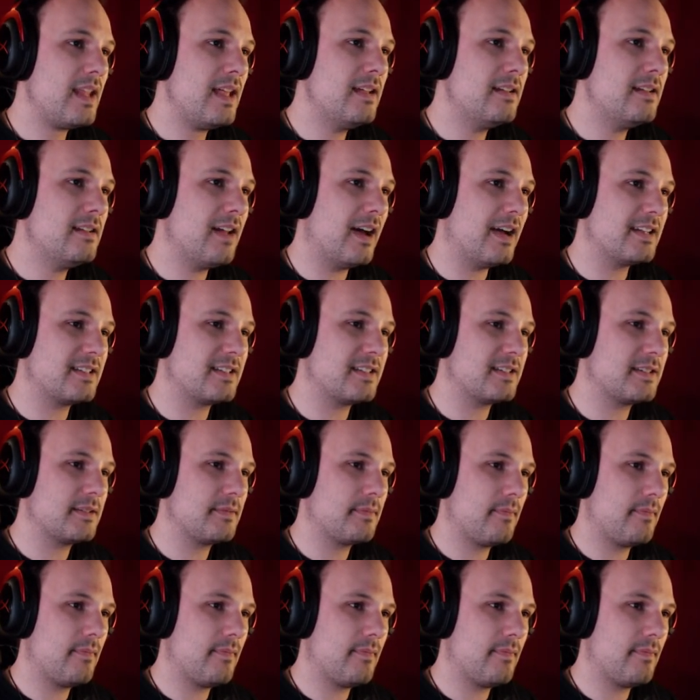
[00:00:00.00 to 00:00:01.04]
Nice.
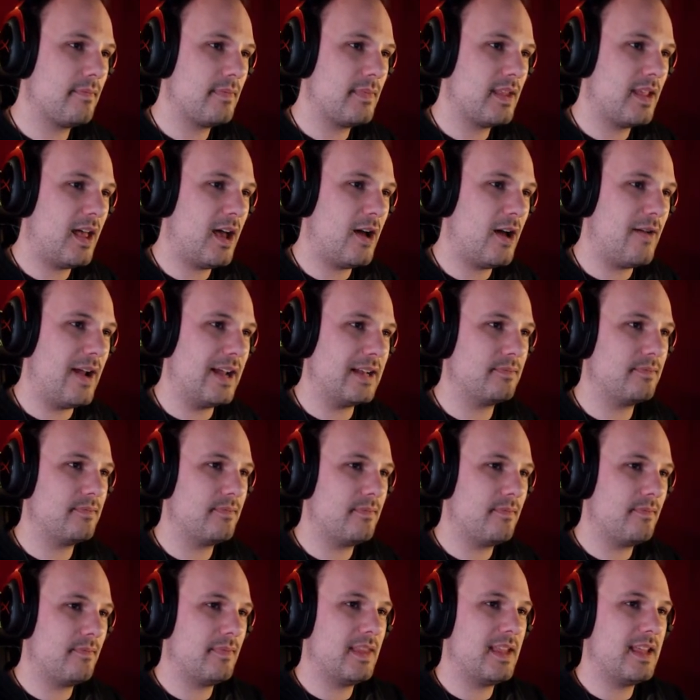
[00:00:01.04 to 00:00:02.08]
Alright.
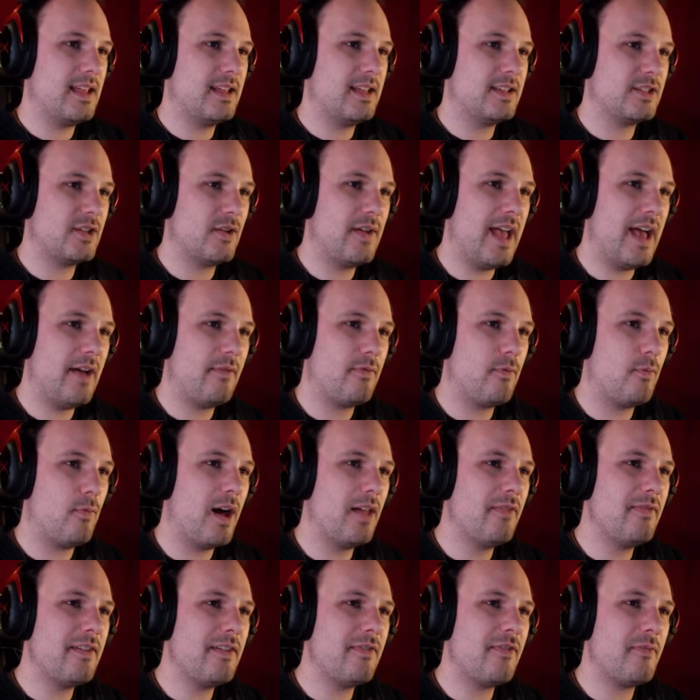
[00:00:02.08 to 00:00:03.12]
So we have
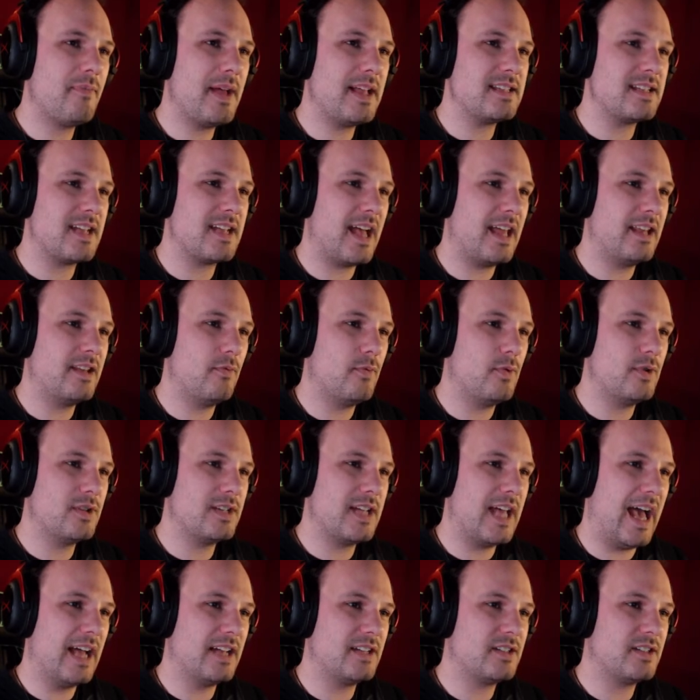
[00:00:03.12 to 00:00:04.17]
one whiff of magic and the wood
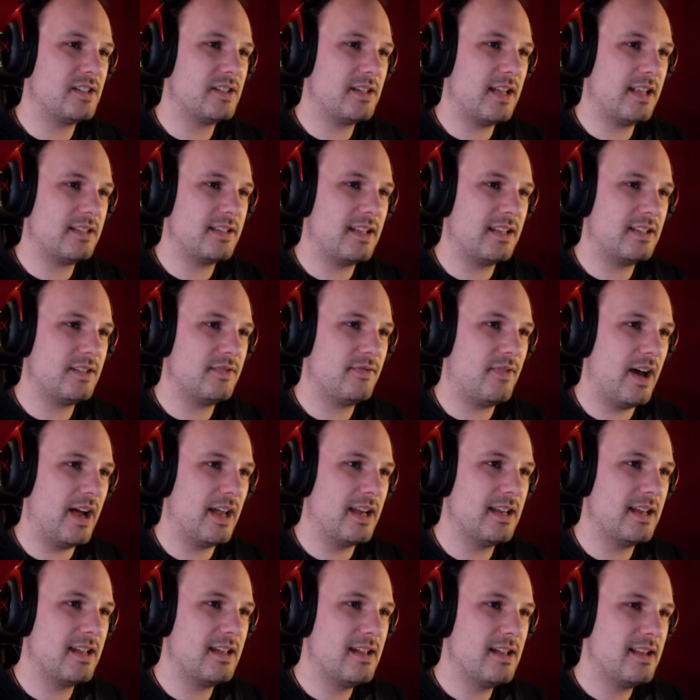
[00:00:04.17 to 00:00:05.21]
ash. That's
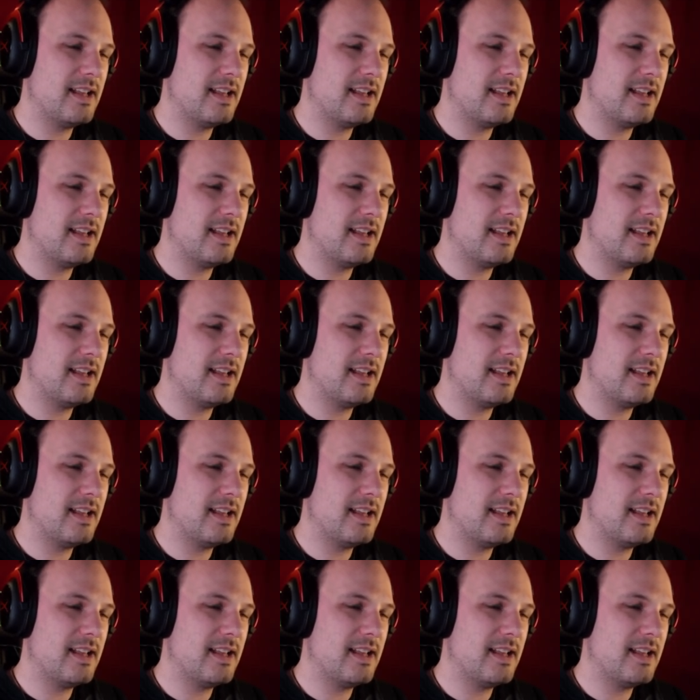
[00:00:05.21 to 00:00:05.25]
fine.